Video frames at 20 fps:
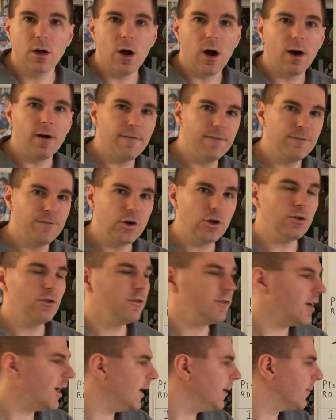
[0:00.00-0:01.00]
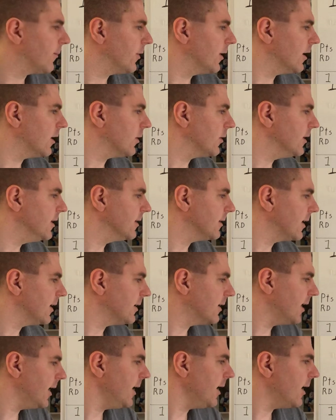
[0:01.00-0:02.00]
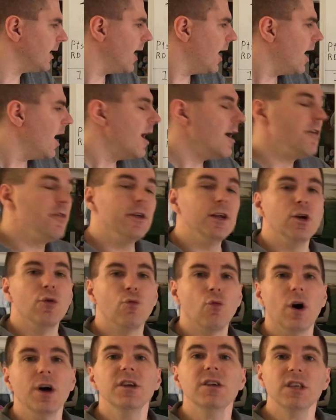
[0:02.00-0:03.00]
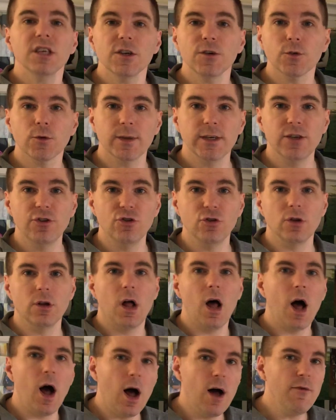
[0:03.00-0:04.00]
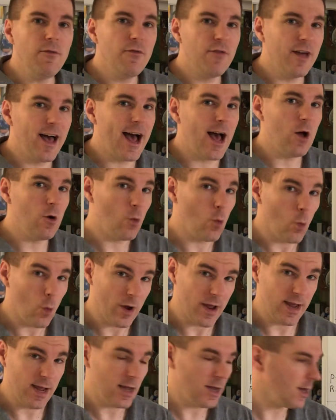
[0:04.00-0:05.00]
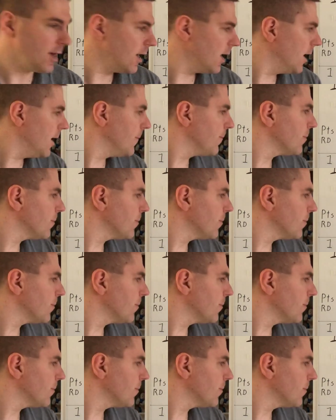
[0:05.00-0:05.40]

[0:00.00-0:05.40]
our first tiebreaker is I take the run differential of that week.